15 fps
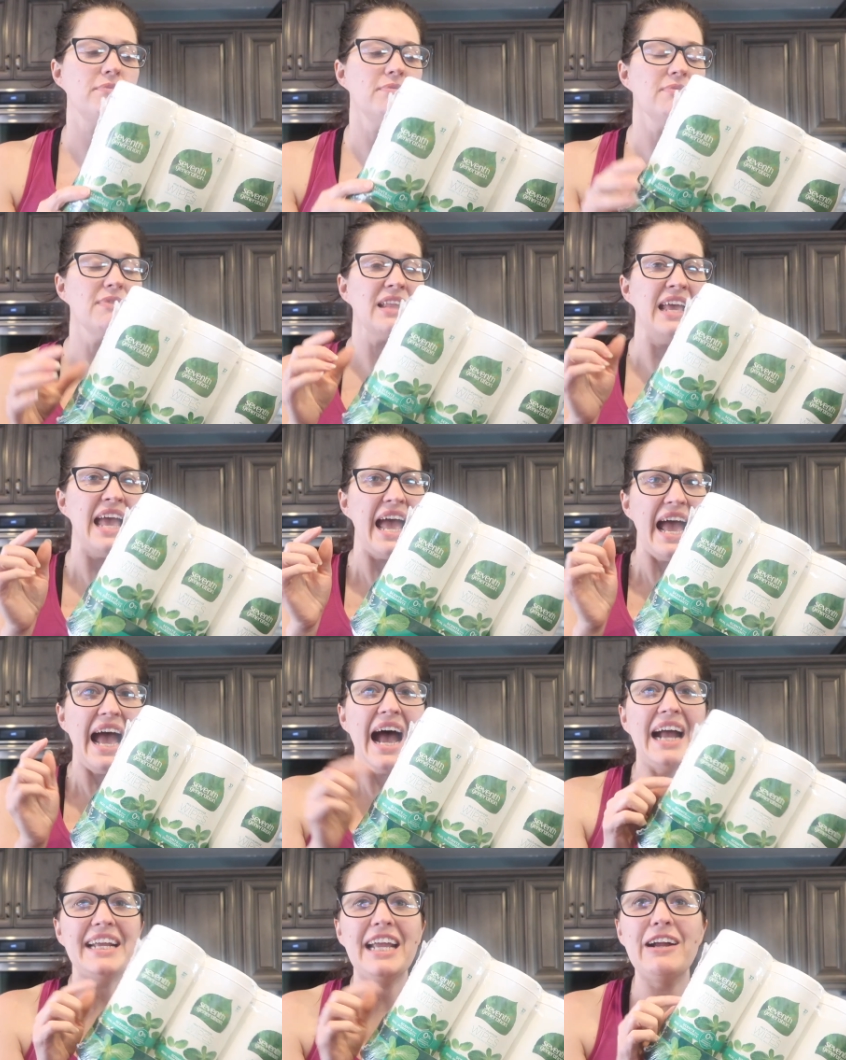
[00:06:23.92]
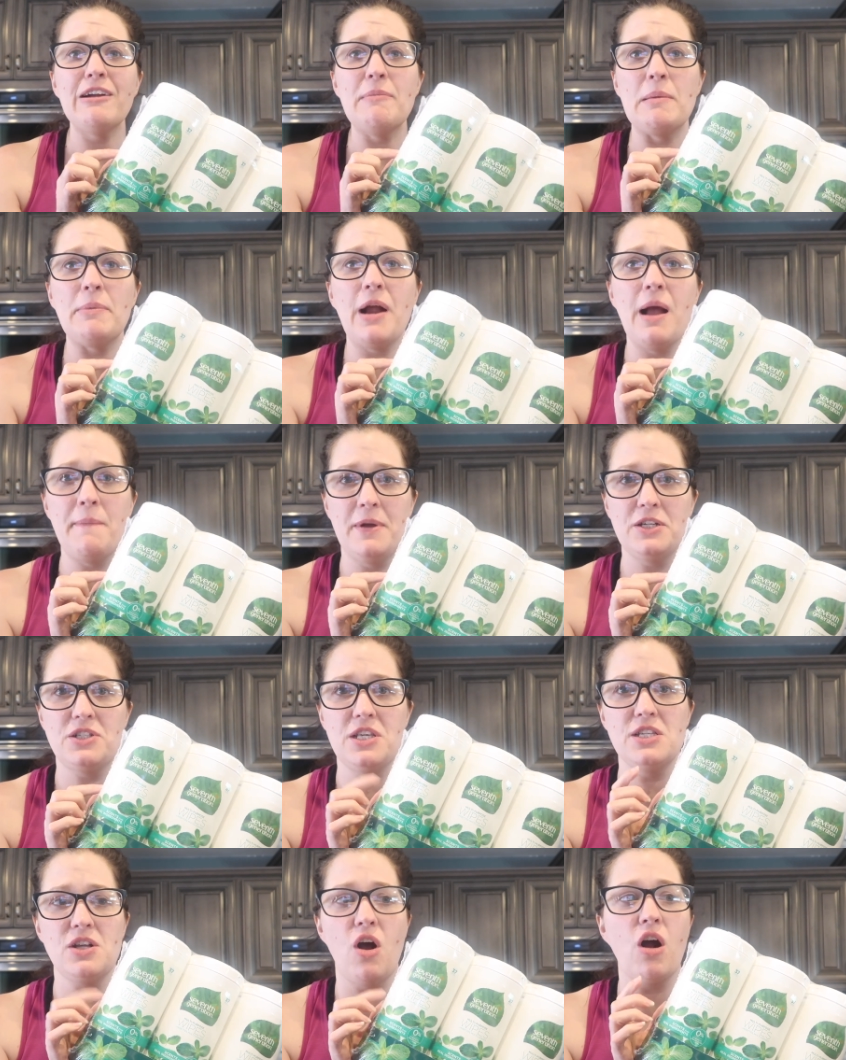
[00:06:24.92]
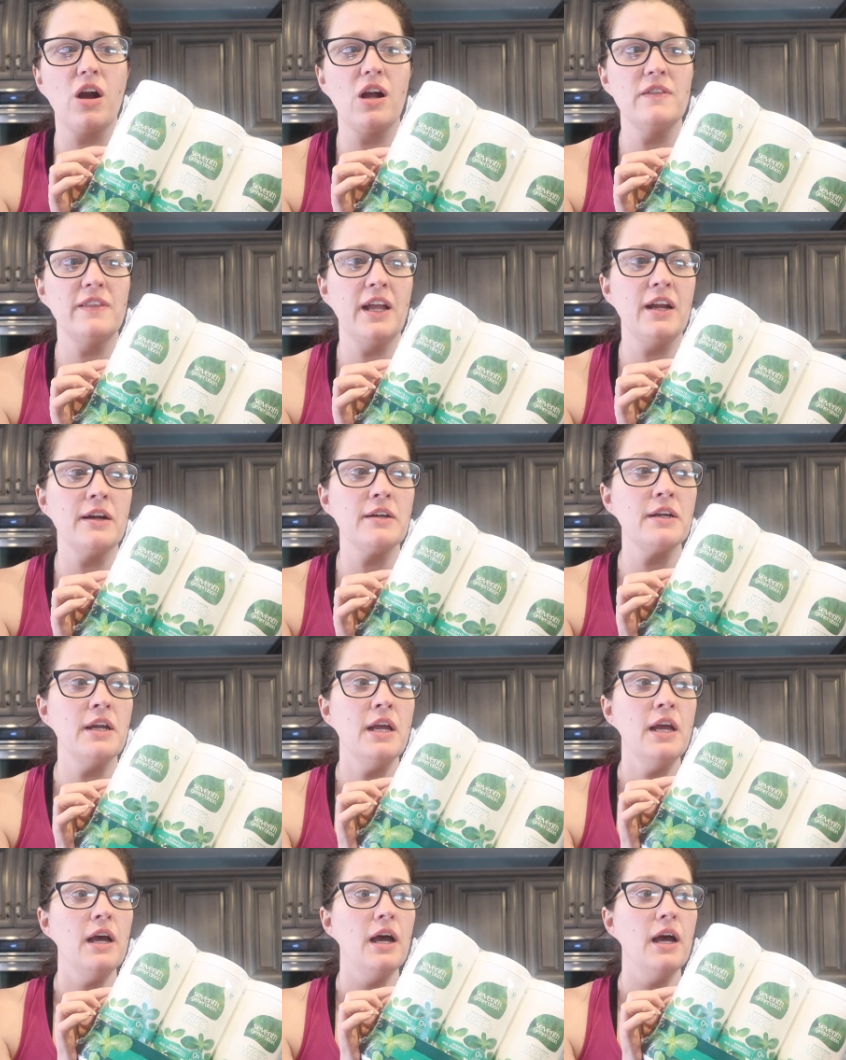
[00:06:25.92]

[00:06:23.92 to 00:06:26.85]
I can't remember how much these are on there.